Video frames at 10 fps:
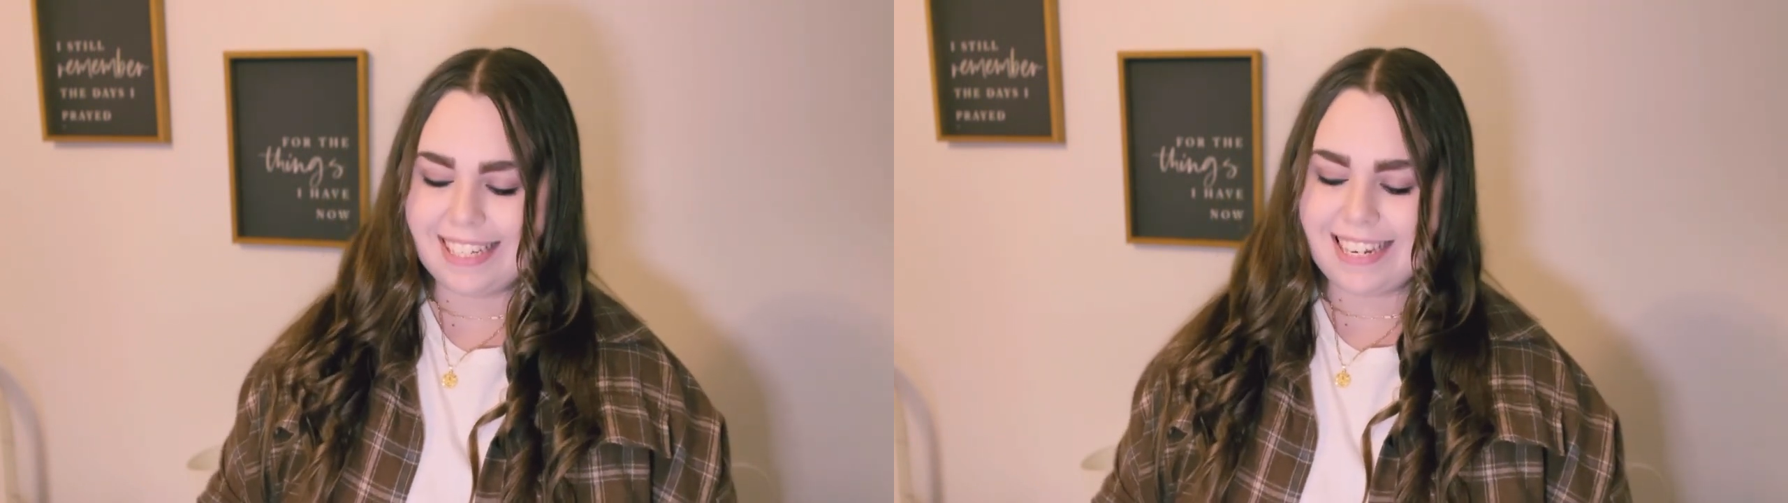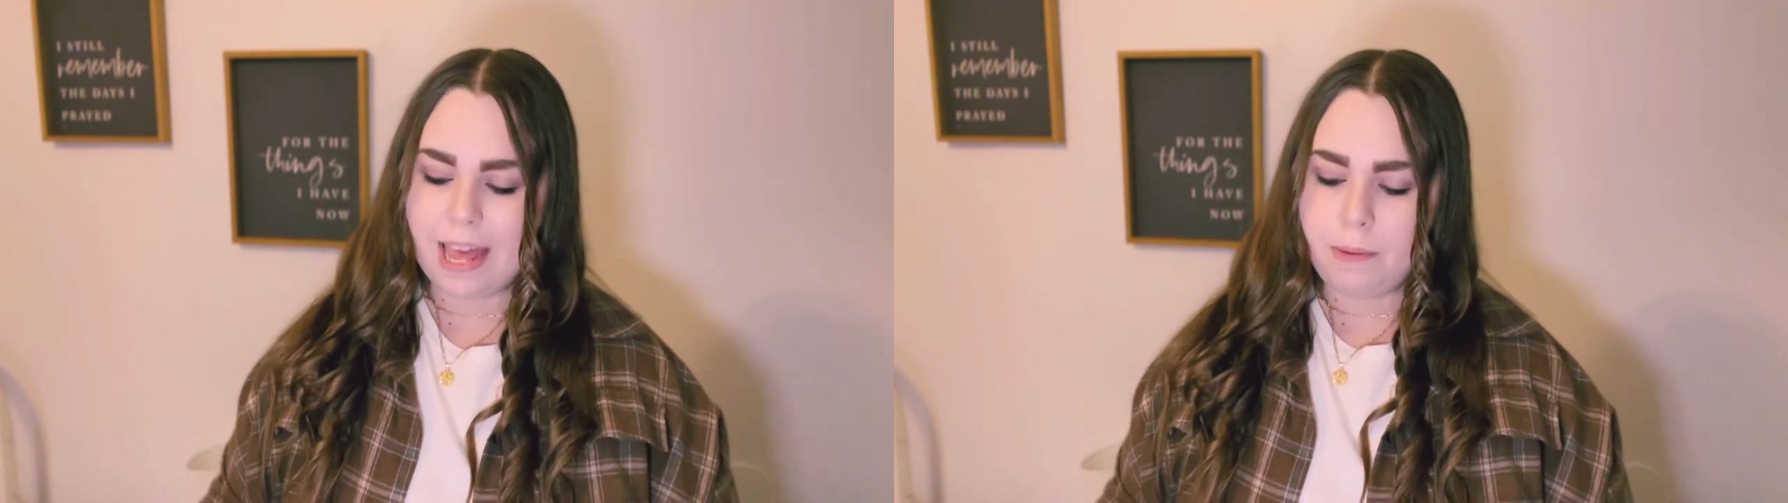
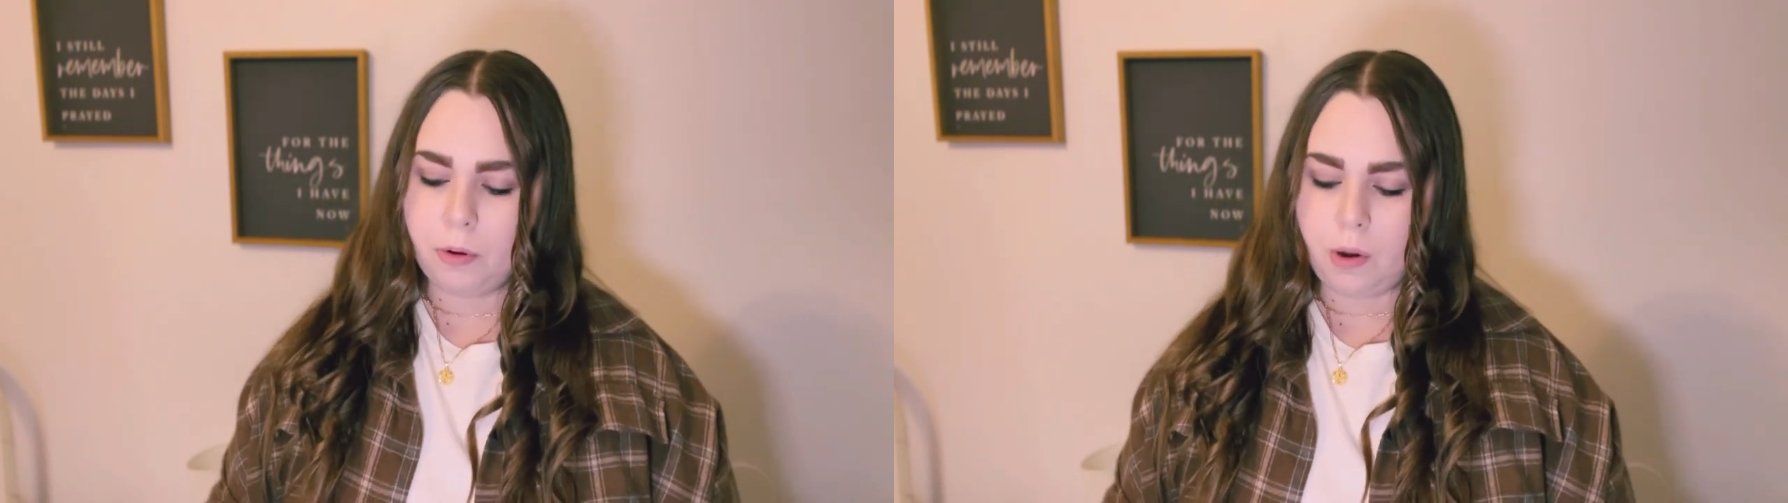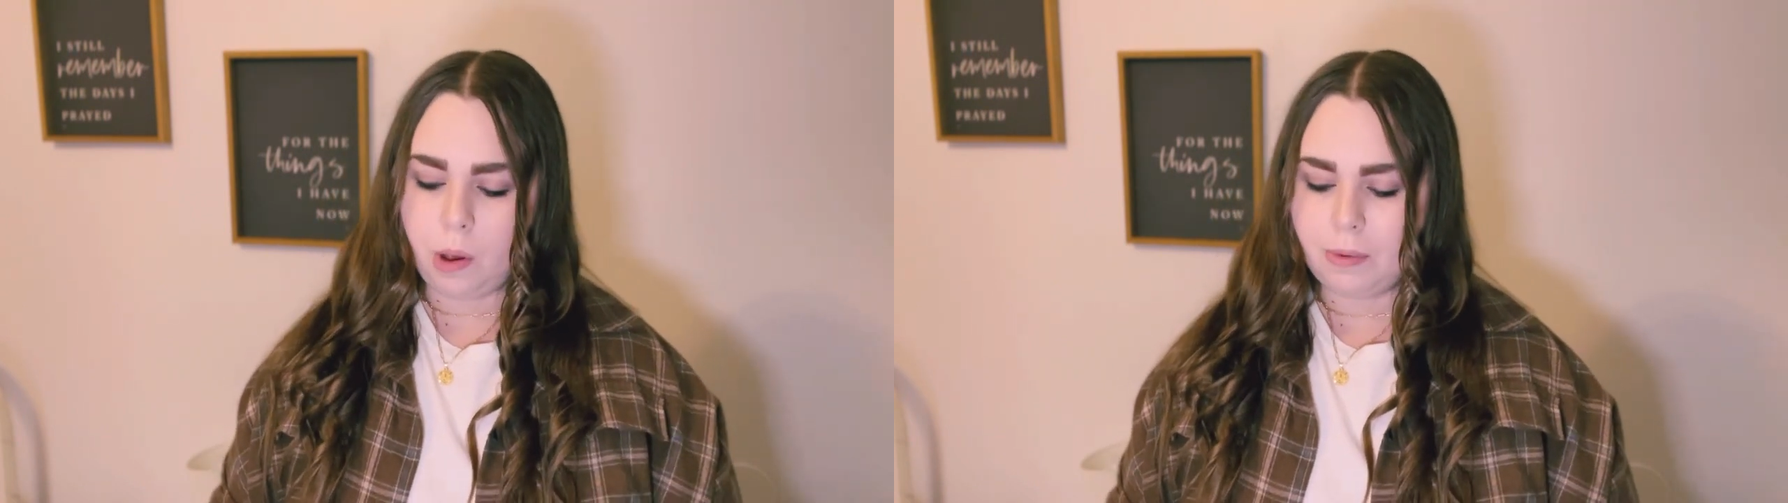Debbie
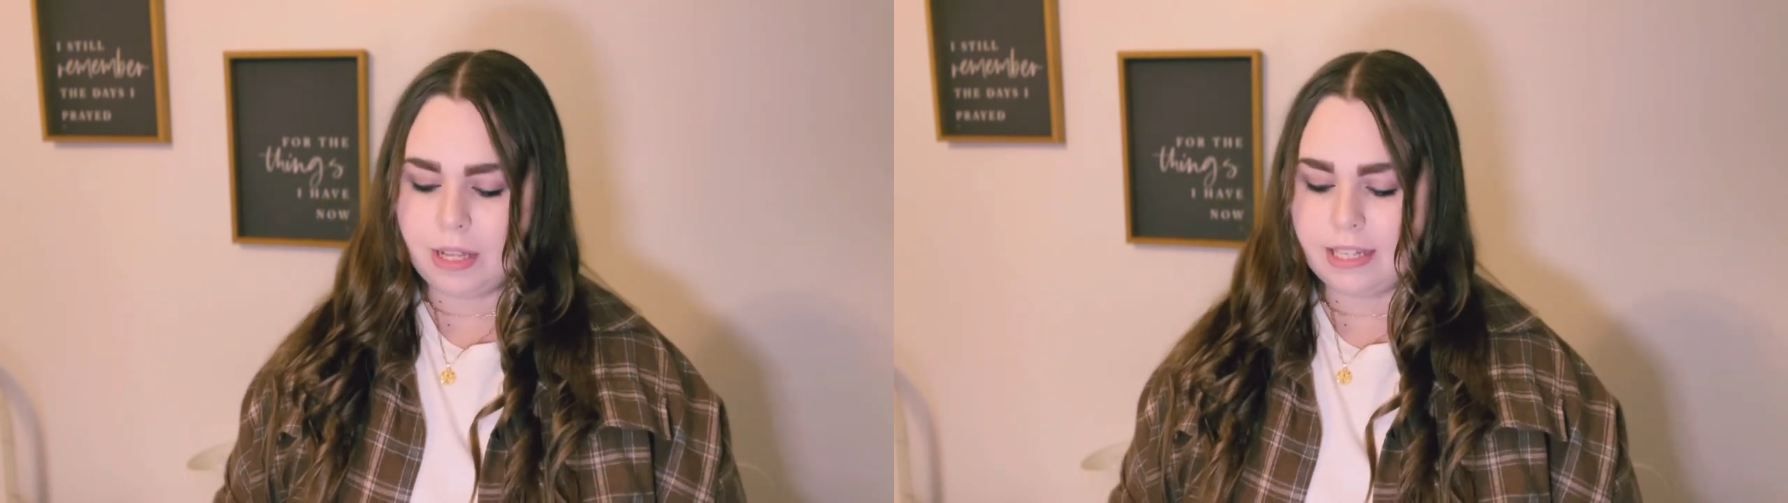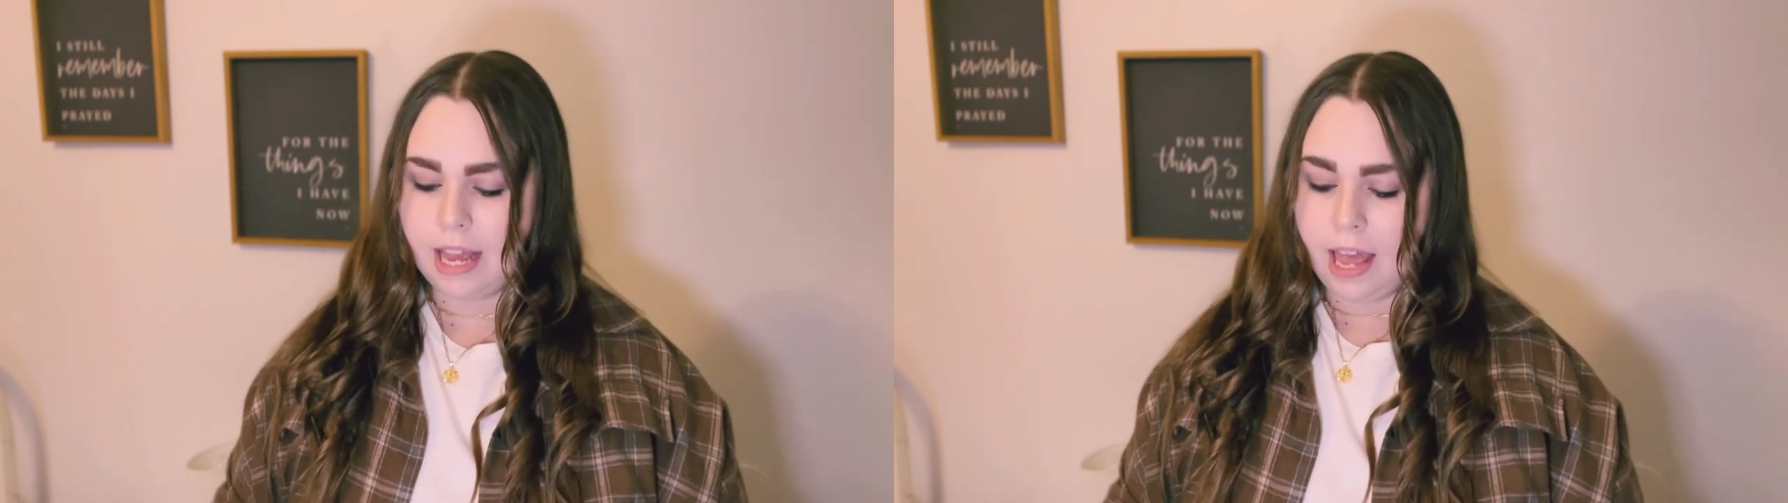
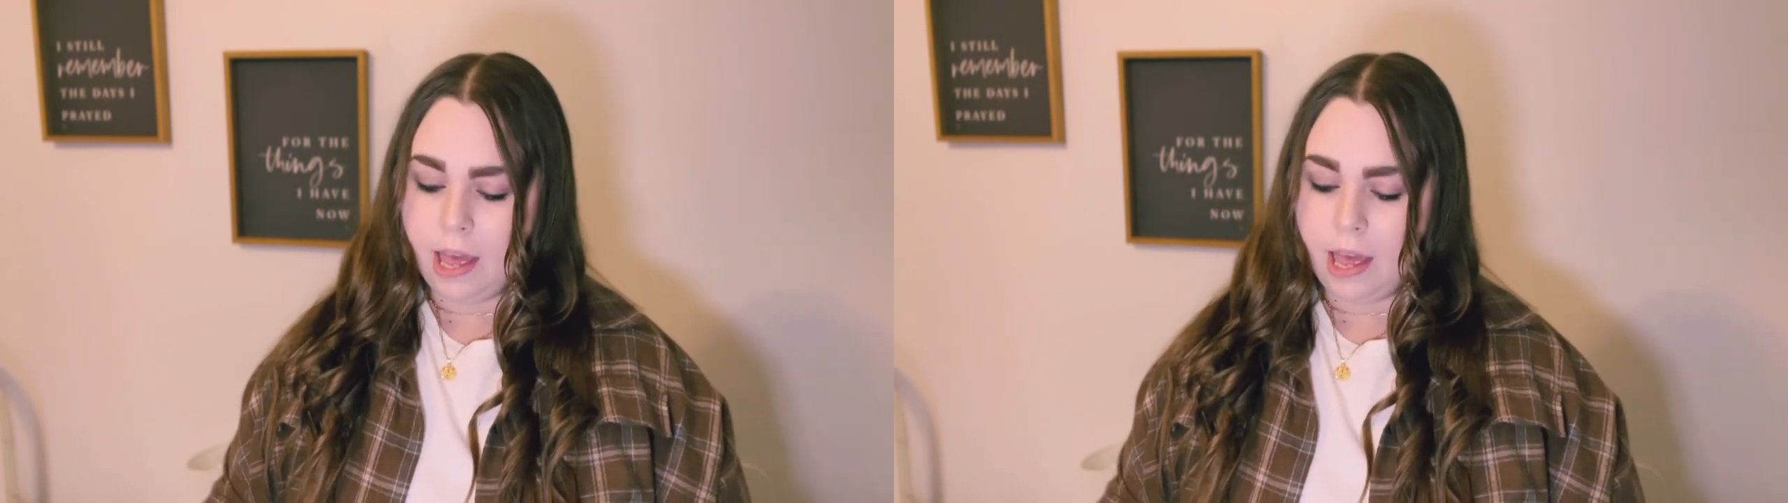Romans,